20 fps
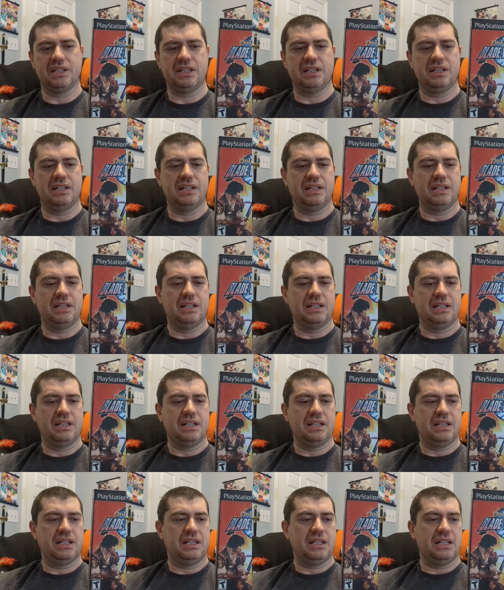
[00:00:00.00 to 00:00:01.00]

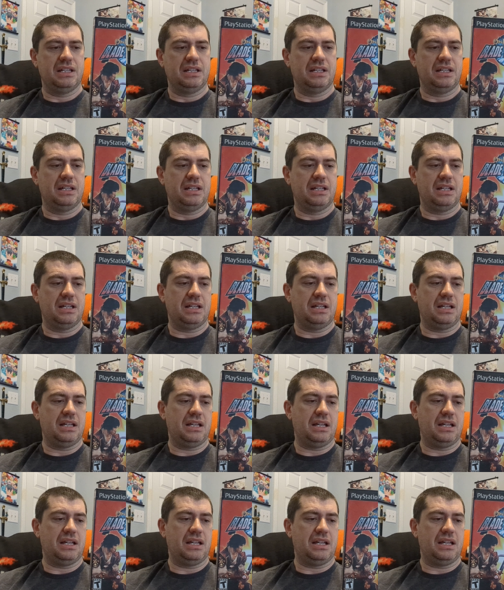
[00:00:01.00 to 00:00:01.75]
Nobody speaks.